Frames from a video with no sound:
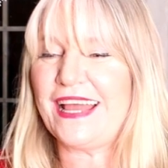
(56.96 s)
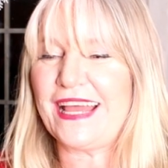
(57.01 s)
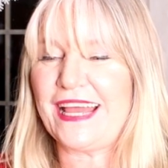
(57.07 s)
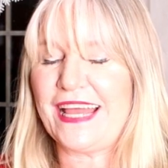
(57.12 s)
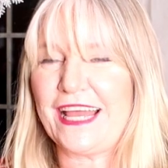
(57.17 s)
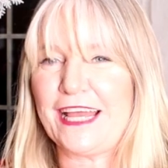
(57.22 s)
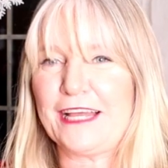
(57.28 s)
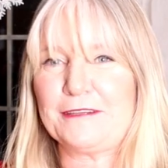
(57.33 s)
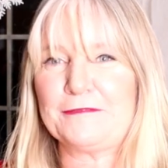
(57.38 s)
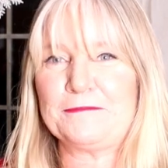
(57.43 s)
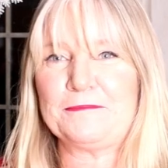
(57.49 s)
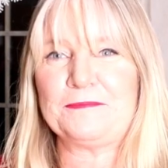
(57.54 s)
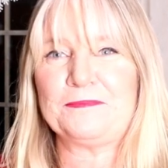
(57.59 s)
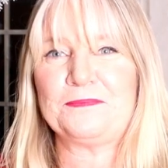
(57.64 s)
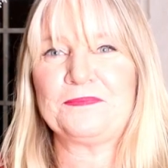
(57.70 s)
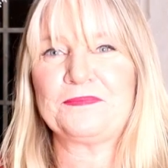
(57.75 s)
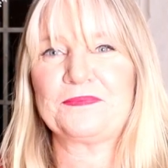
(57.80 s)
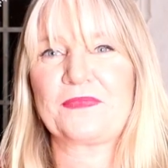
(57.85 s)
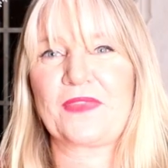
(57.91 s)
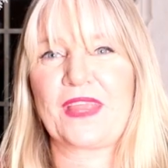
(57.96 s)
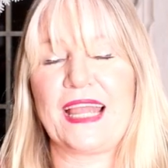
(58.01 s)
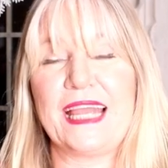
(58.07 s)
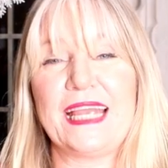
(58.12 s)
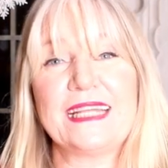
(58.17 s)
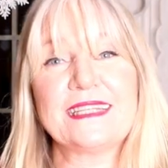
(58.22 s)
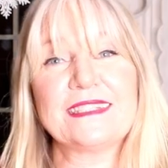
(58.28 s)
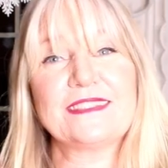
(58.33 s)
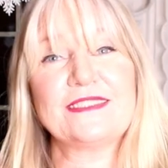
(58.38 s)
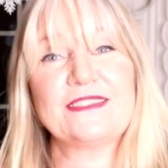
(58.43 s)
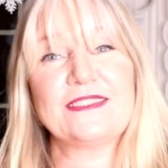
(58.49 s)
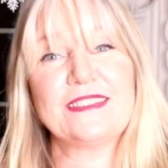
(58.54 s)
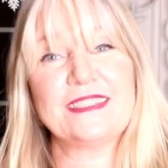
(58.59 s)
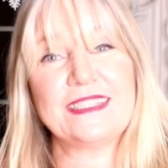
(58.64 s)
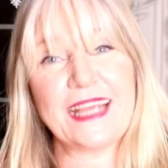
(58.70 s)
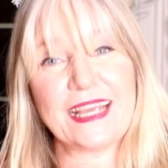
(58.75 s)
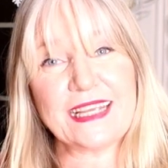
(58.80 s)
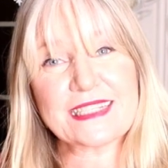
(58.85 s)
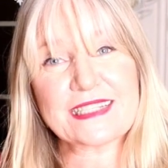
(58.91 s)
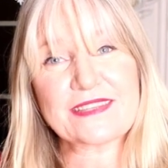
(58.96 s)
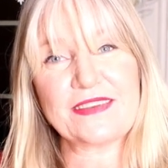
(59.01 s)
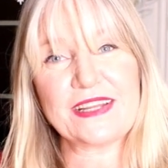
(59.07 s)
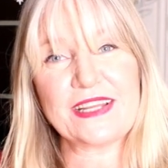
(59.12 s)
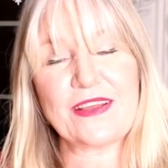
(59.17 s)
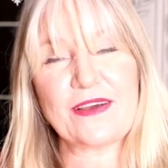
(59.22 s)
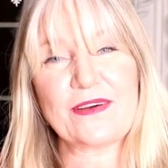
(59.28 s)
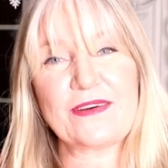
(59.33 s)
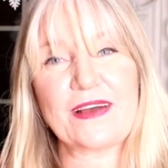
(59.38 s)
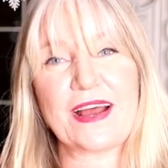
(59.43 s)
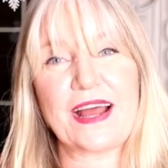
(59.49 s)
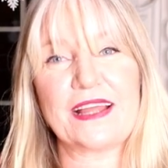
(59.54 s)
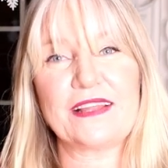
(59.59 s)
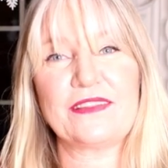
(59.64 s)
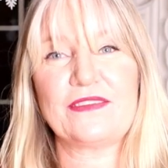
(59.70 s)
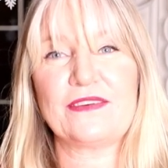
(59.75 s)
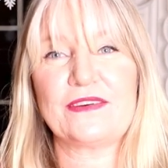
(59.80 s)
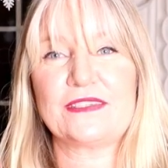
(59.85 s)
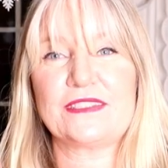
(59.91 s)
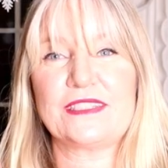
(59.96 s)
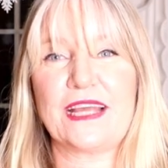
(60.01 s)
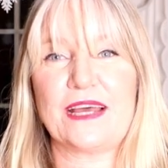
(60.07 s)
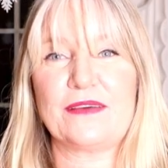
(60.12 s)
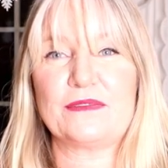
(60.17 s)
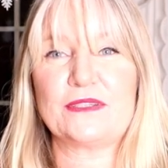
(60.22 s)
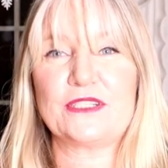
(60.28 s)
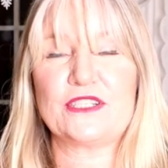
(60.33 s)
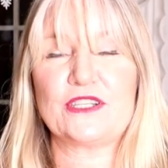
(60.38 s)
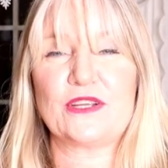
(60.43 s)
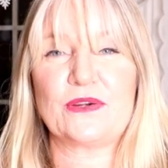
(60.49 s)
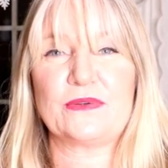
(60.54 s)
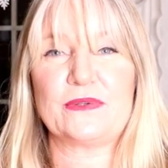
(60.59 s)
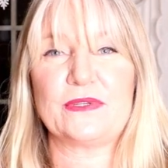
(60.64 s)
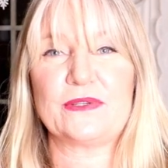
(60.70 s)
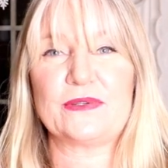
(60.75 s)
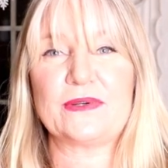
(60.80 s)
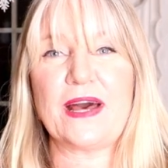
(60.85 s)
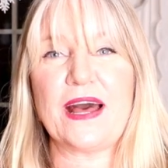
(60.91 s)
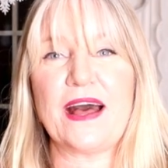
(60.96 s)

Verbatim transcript: Um, in today's video I thought I would show you